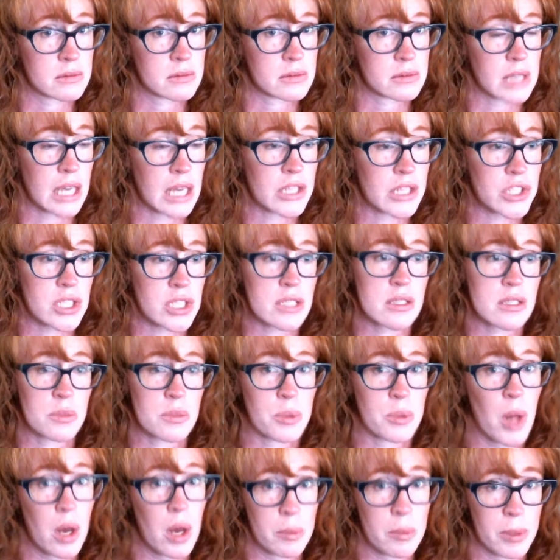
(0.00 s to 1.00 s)
not just the
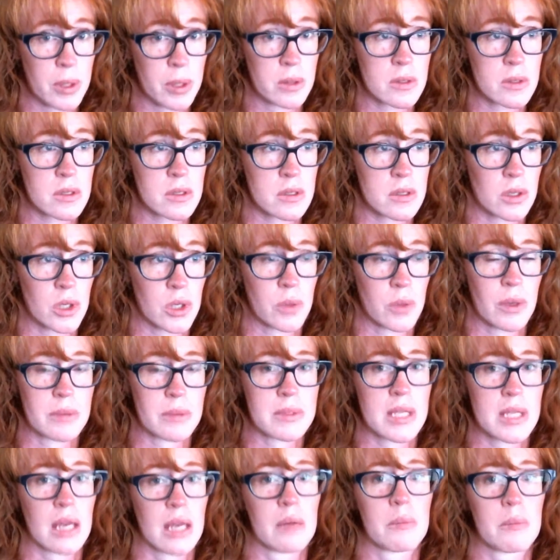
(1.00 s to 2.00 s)
blog posts on your
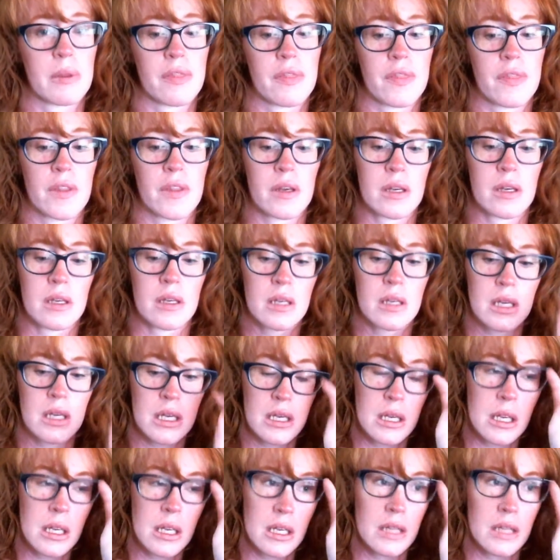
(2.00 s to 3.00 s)
website, but the
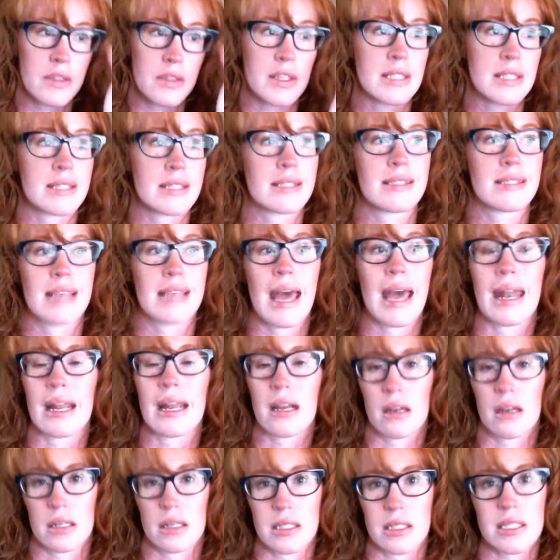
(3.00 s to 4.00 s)
static
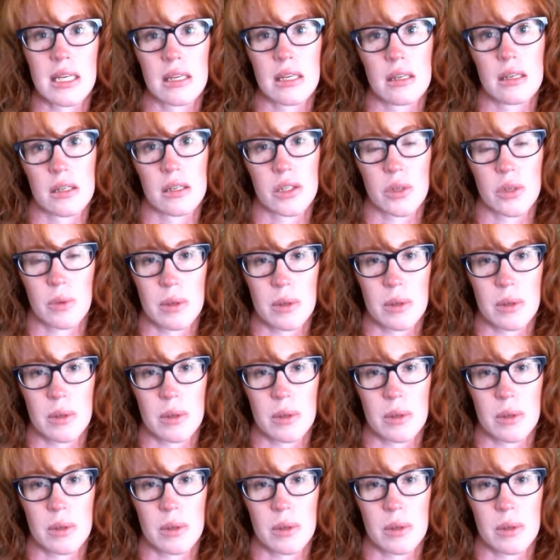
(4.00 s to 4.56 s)
content on your